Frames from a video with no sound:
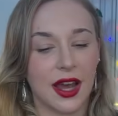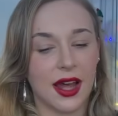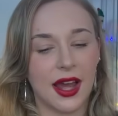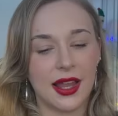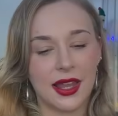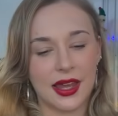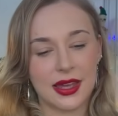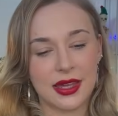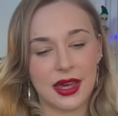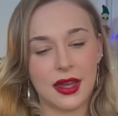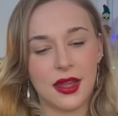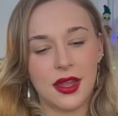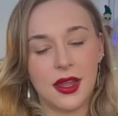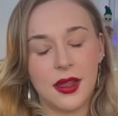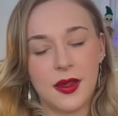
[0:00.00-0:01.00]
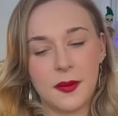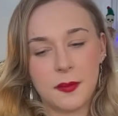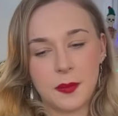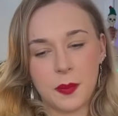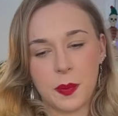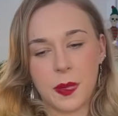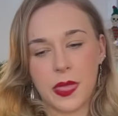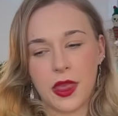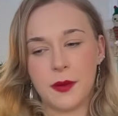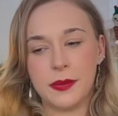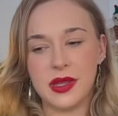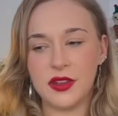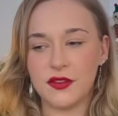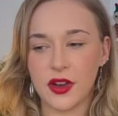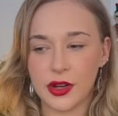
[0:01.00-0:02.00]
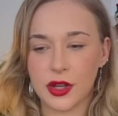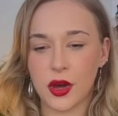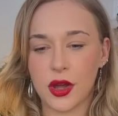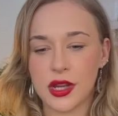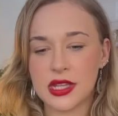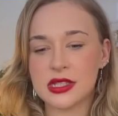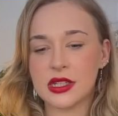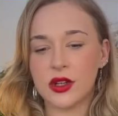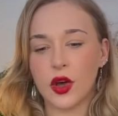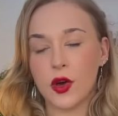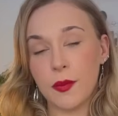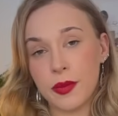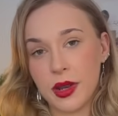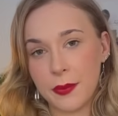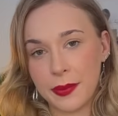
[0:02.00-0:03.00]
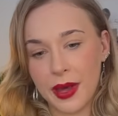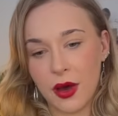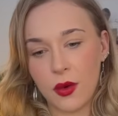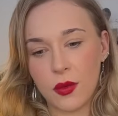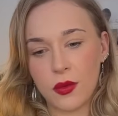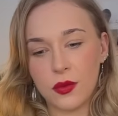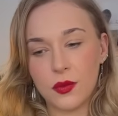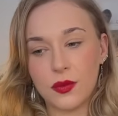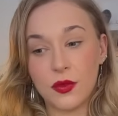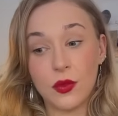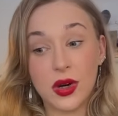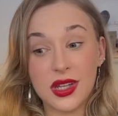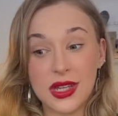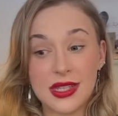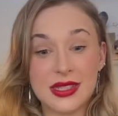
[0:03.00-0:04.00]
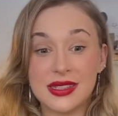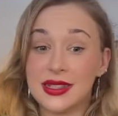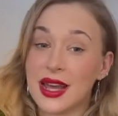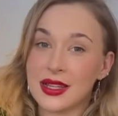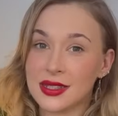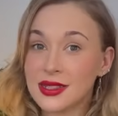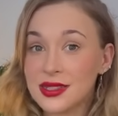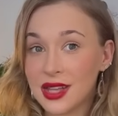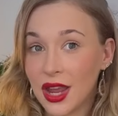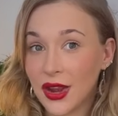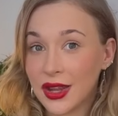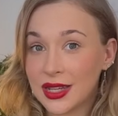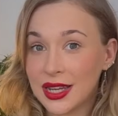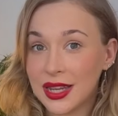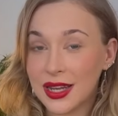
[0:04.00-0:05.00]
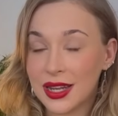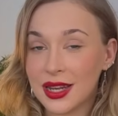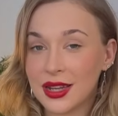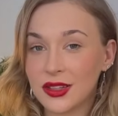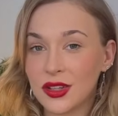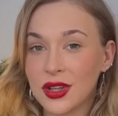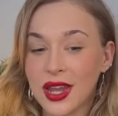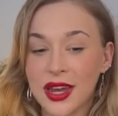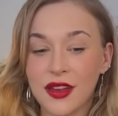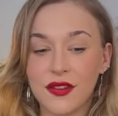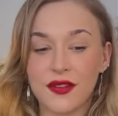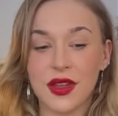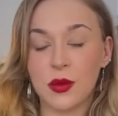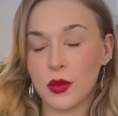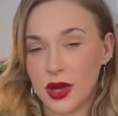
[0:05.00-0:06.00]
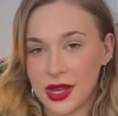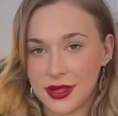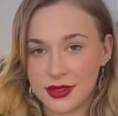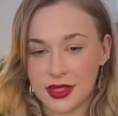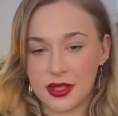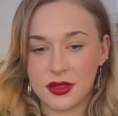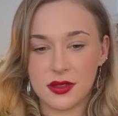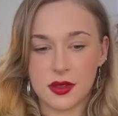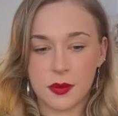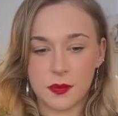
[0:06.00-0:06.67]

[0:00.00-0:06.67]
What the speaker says: I like it. You're being very honest and open about what is necessary, needed in your life and what isn't.